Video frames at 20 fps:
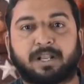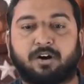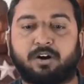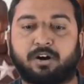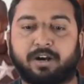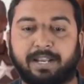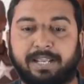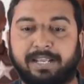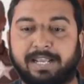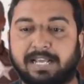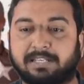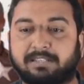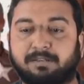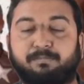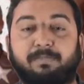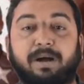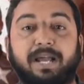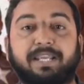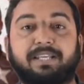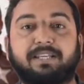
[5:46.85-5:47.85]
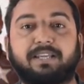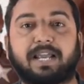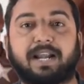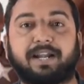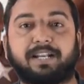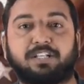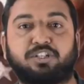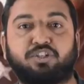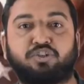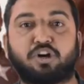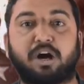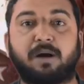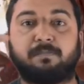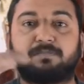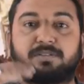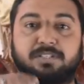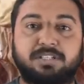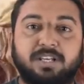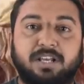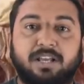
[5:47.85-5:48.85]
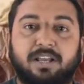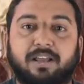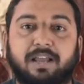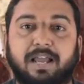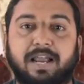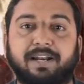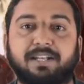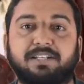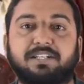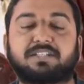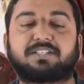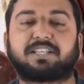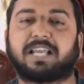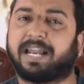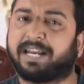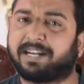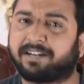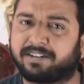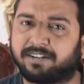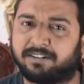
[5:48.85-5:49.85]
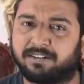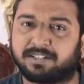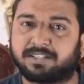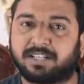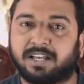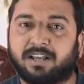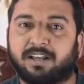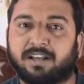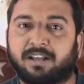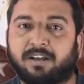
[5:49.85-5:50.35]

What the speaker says: or he has a bike and he jumps and he just enters.